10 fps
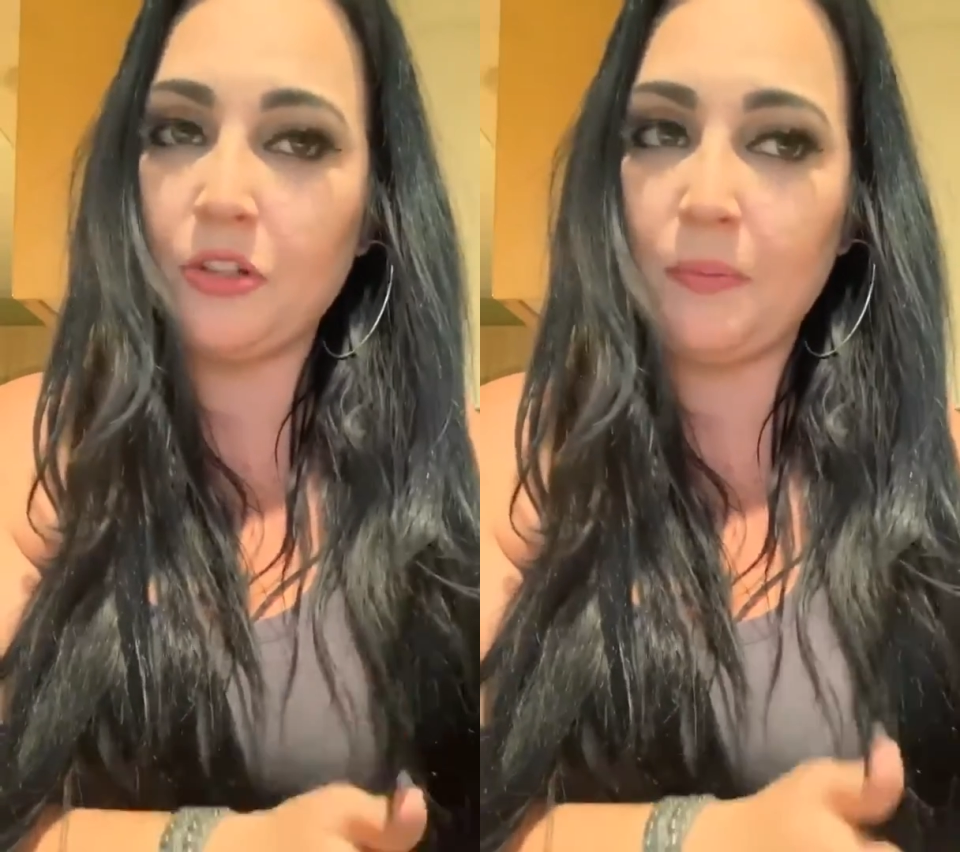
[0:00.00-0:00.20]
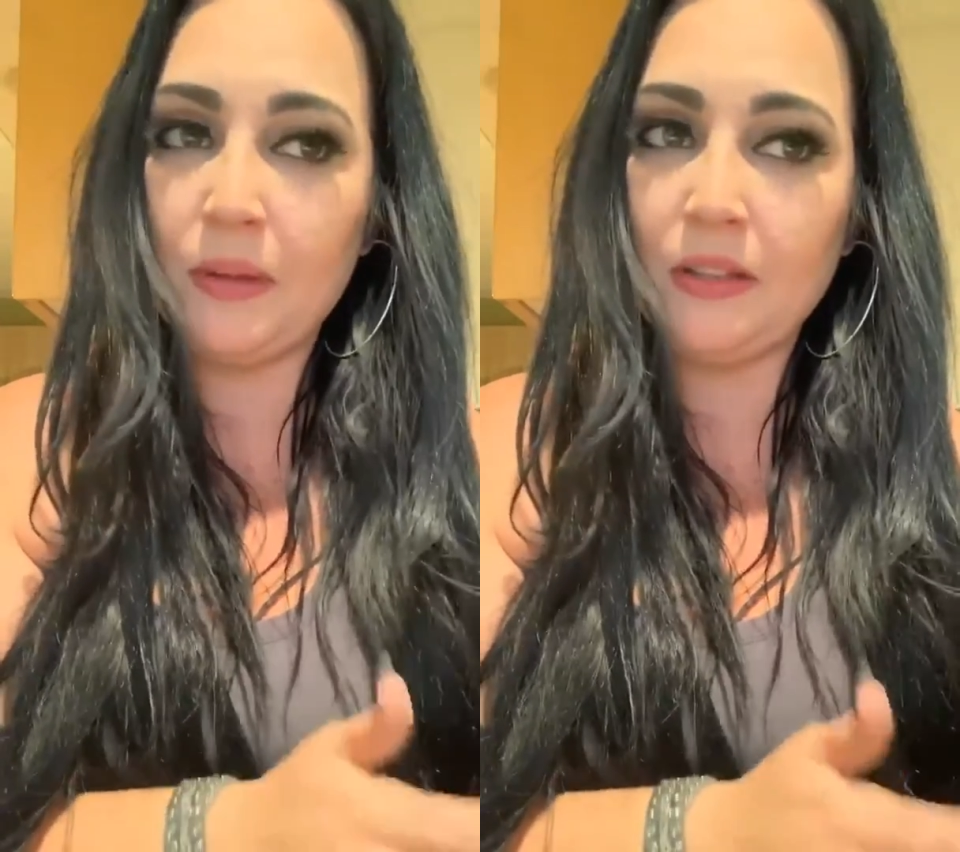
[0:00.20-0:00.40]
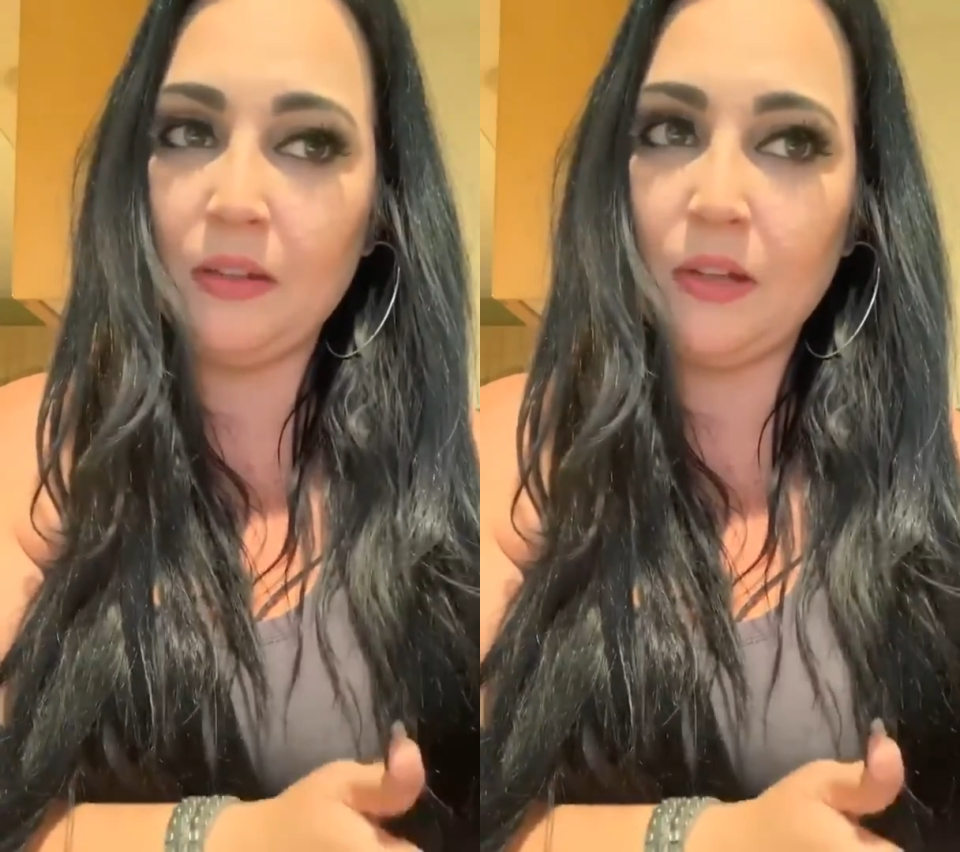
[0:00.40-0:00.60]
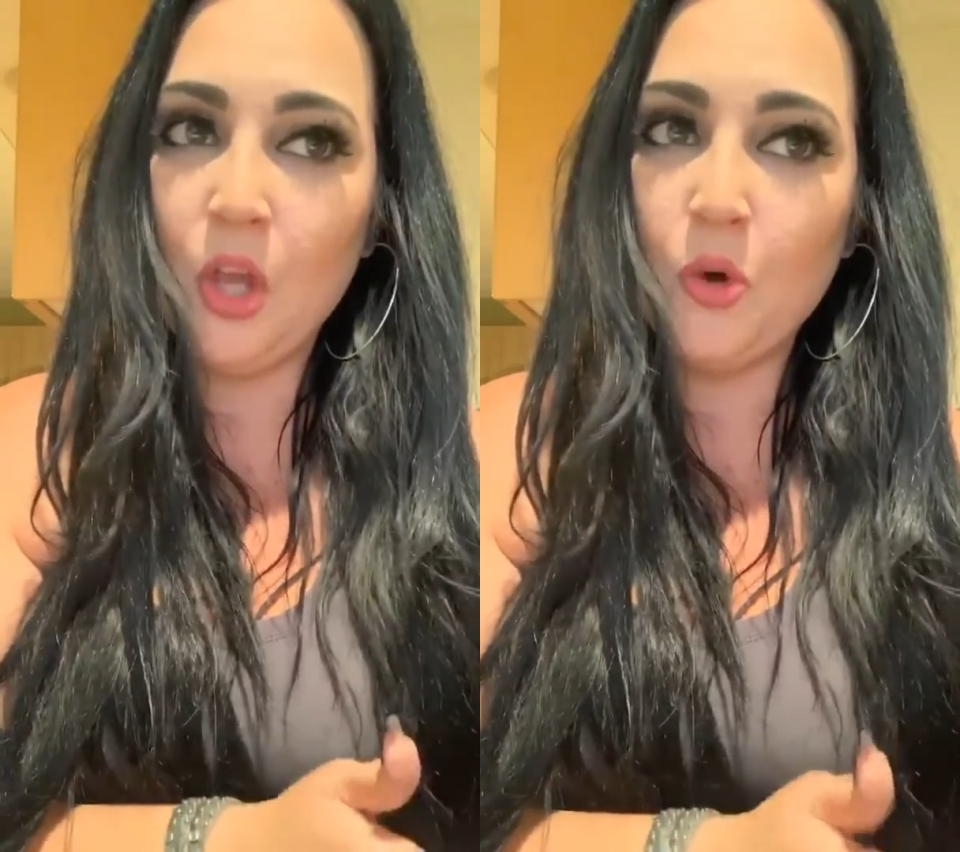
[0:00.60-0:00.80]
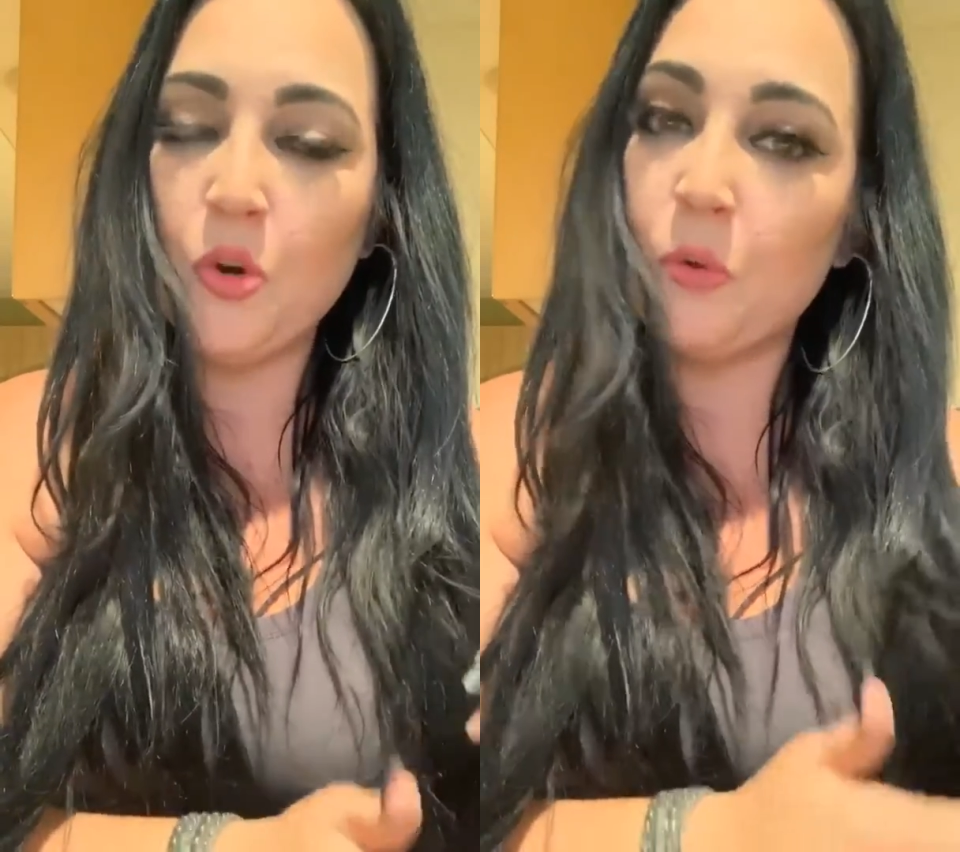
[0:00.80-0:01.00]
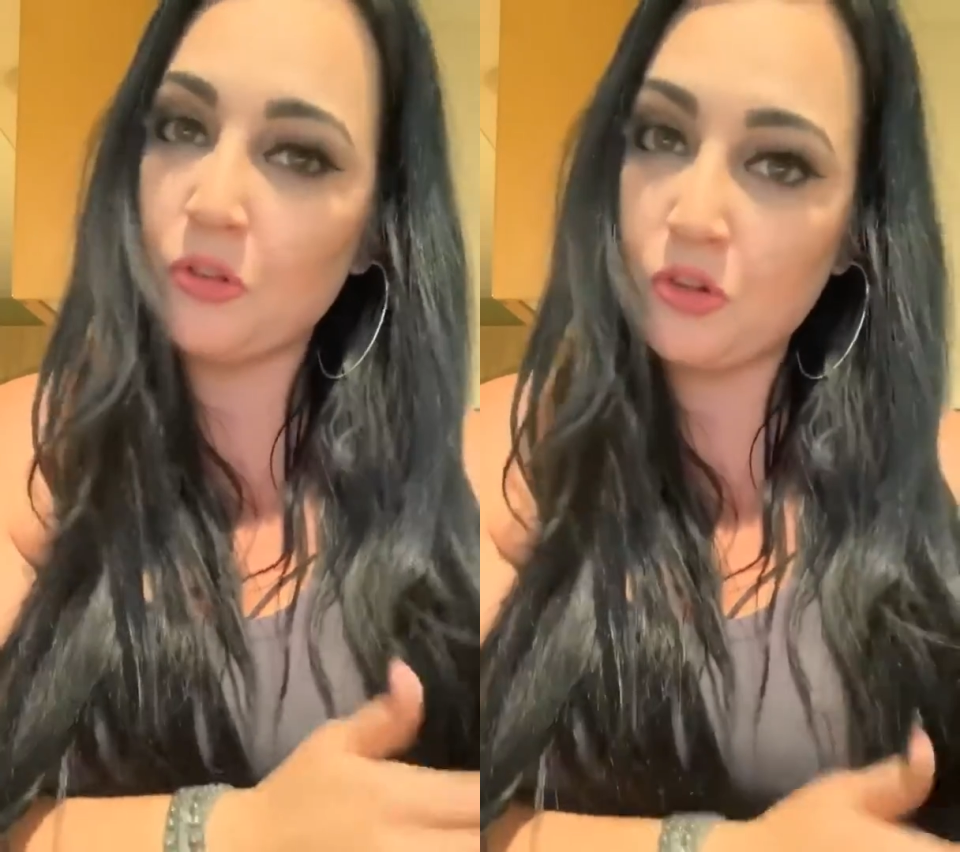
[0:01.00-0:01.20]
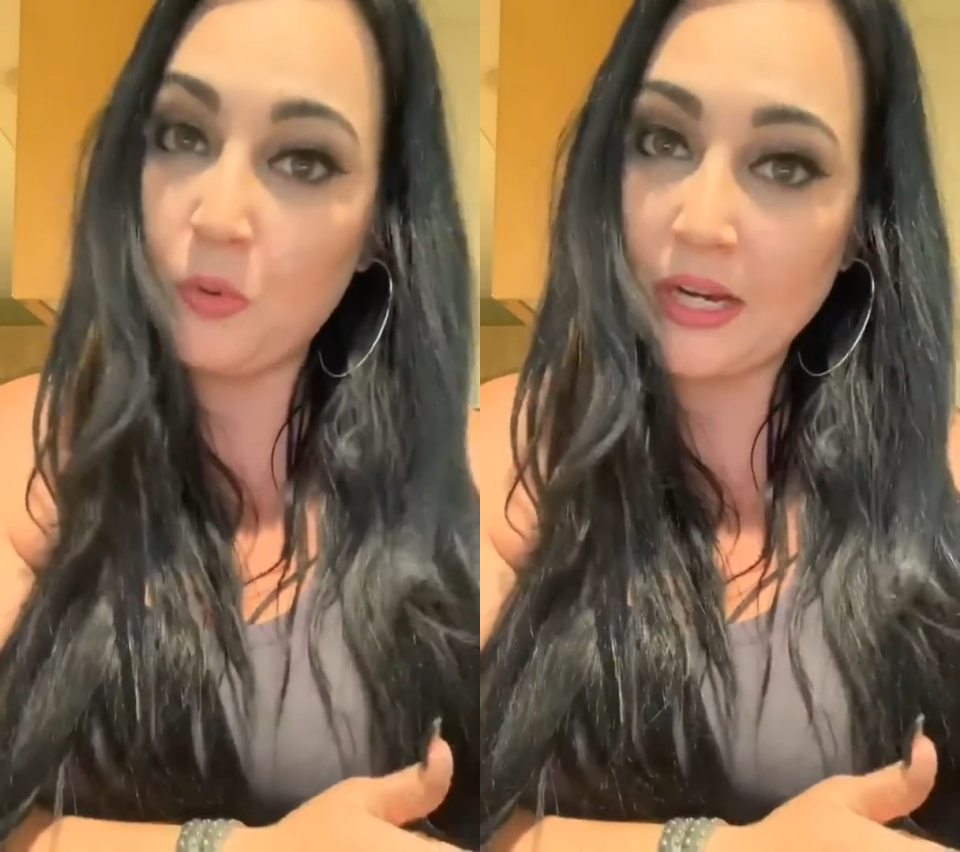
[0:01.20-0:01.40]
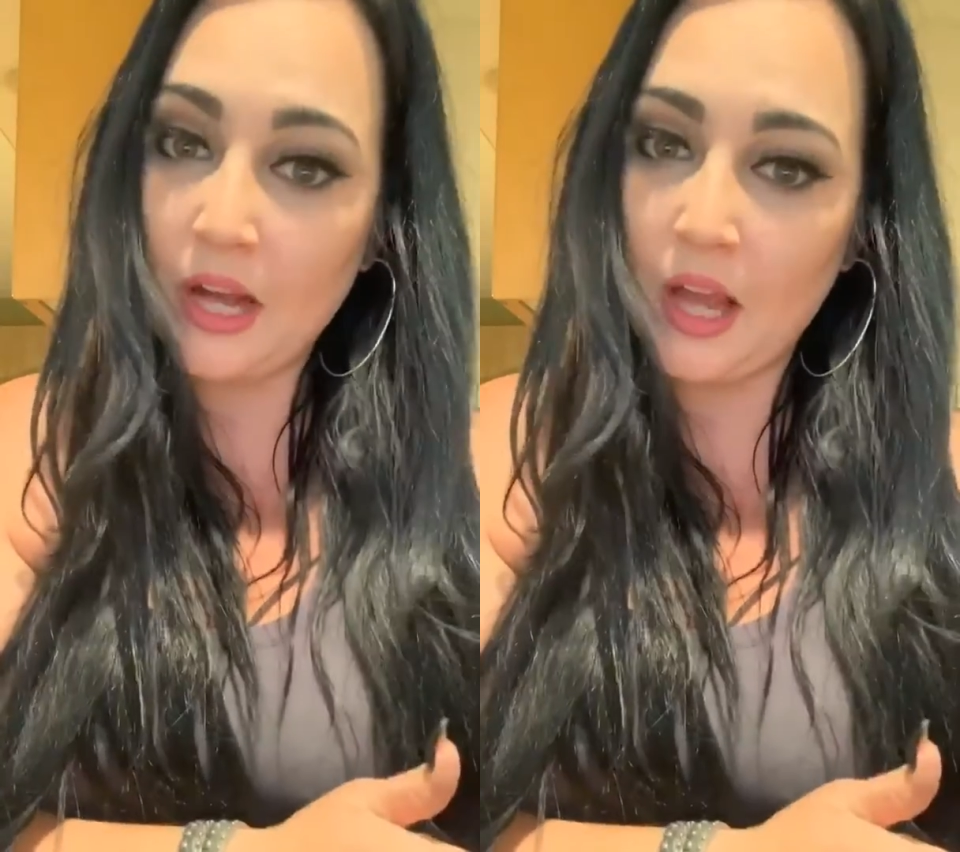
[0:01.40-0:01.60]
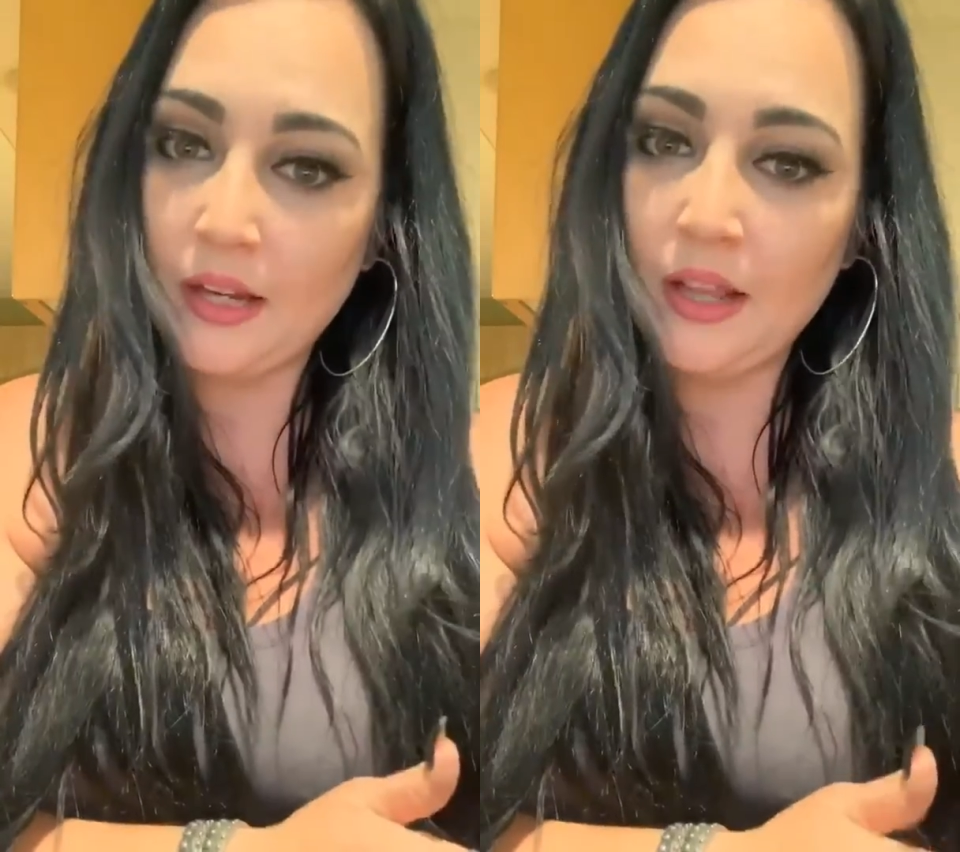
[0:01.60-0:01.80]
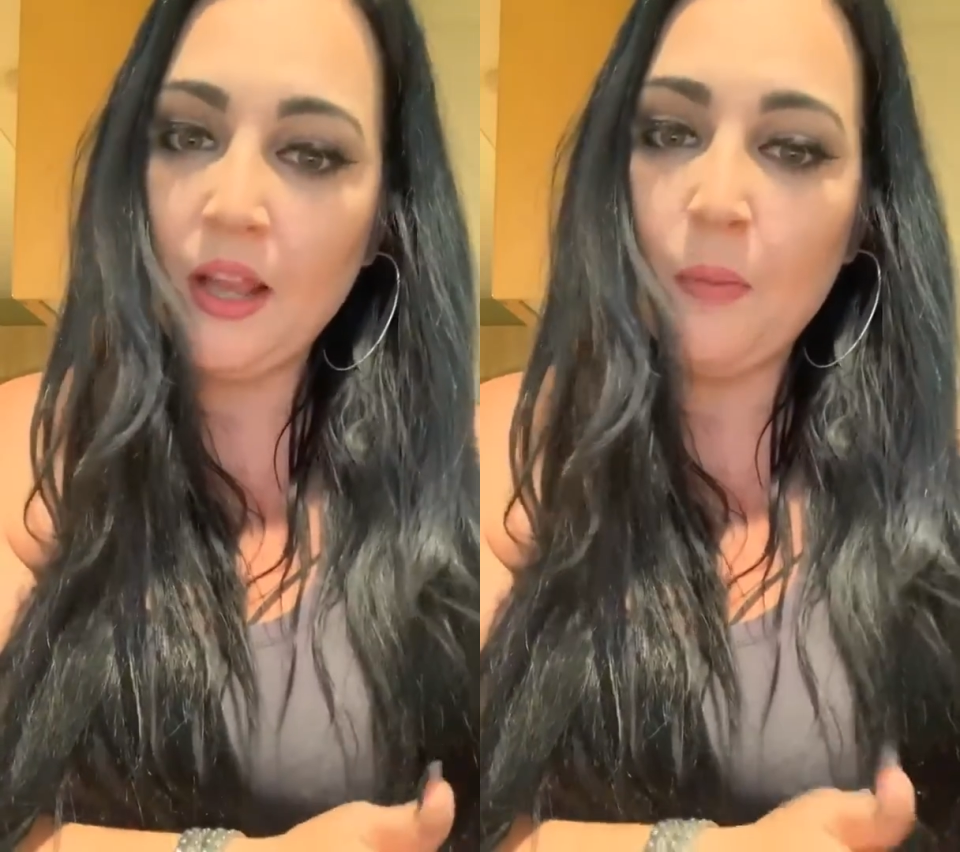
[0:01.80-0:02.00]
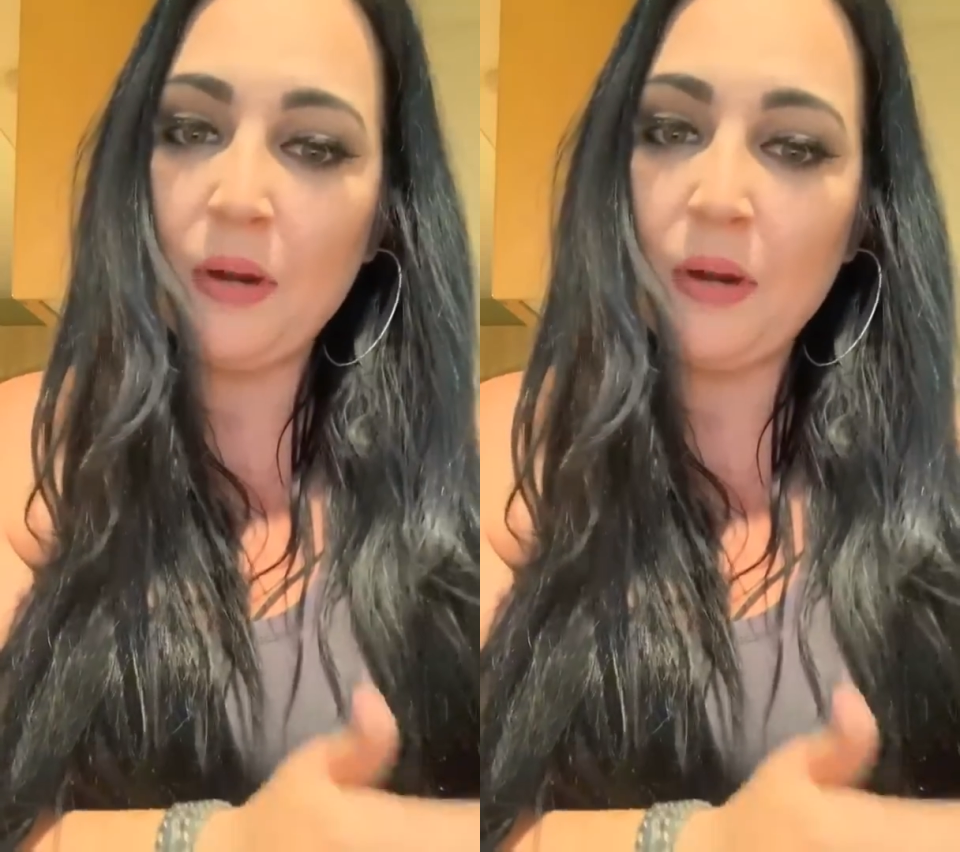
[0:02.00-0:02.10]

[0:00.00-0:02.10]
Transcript: typically no more than 29.